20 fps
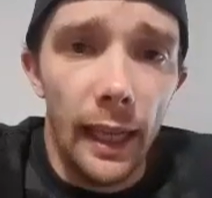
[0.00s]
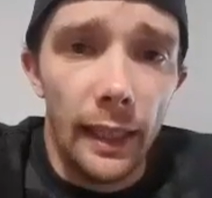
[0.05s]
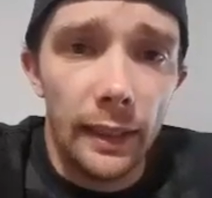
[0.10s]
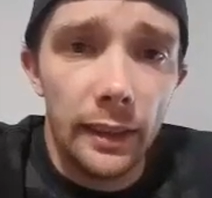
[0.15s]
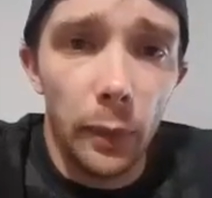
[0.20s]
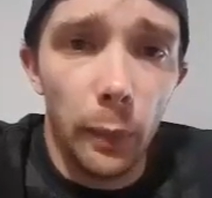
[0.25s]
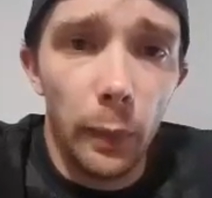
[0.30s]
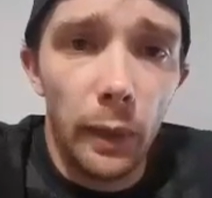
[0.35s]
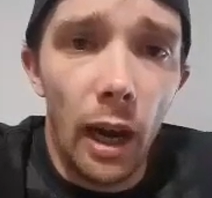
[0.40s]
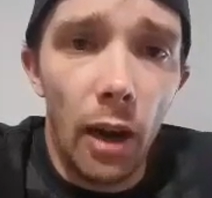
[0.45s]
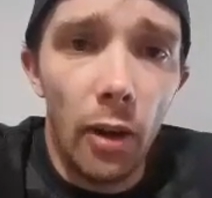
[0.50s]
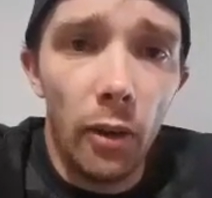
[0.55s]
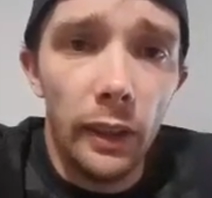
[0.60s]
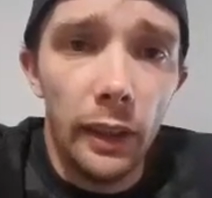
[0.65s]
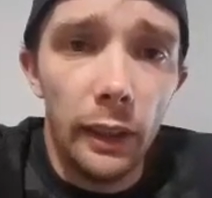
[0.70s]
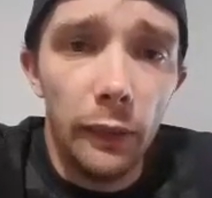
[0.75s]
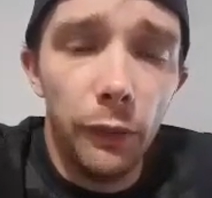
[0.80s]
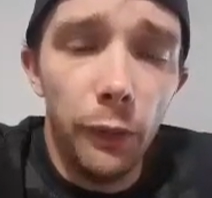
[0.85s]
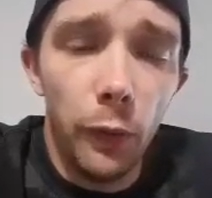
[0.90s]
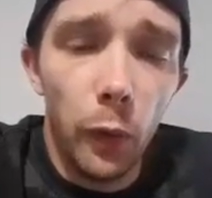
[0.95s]
So we're
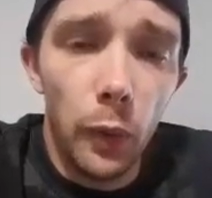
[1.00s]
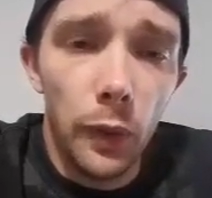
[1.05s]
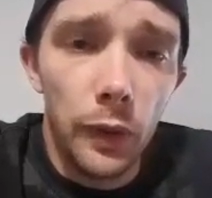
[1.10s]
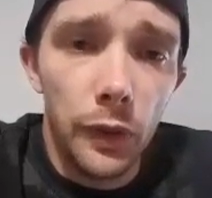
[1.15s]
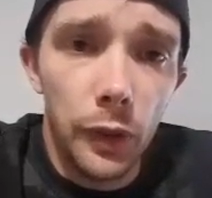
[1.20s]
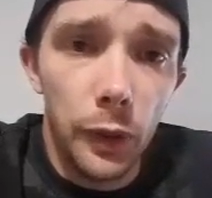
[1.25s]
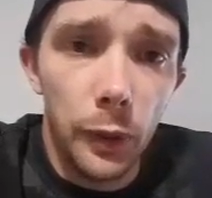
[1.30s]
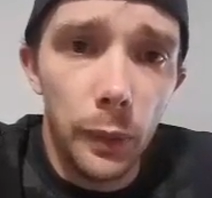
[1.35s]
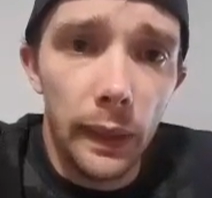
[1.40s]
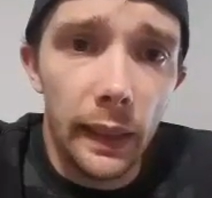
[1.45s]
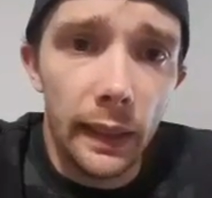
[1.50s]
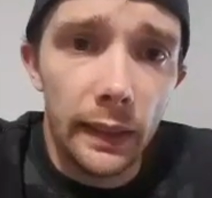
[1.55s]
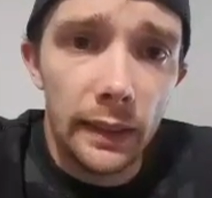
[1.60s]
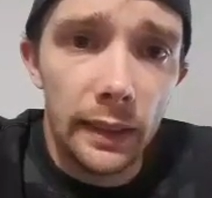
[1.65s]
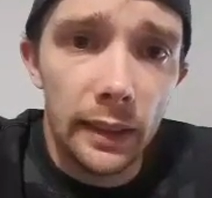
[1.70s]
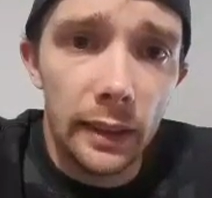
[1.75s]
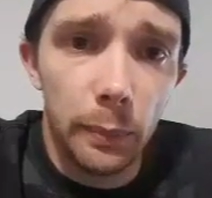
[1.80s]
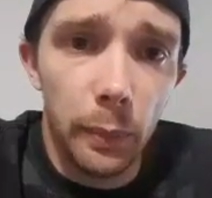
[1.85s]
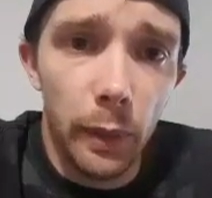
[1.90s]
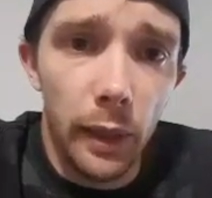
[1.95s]
currently 4-2 against
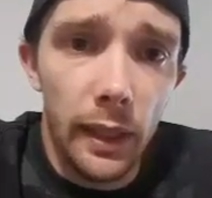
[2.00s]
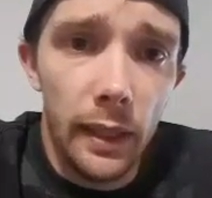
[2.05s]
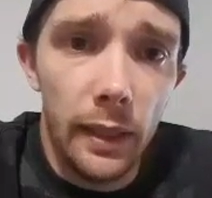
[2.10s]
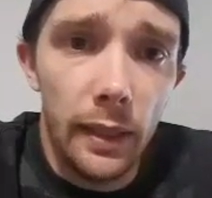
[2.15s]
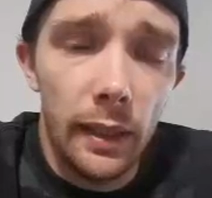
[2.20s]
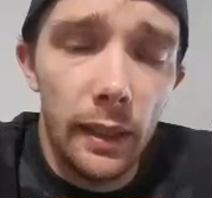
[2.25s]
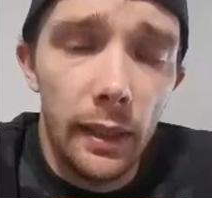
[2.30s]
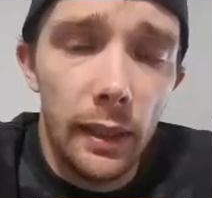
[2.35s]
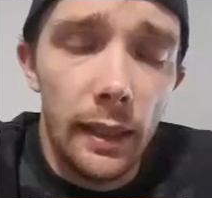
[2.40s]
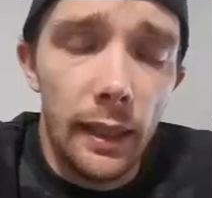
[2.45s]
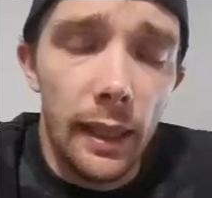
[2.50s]
the spread,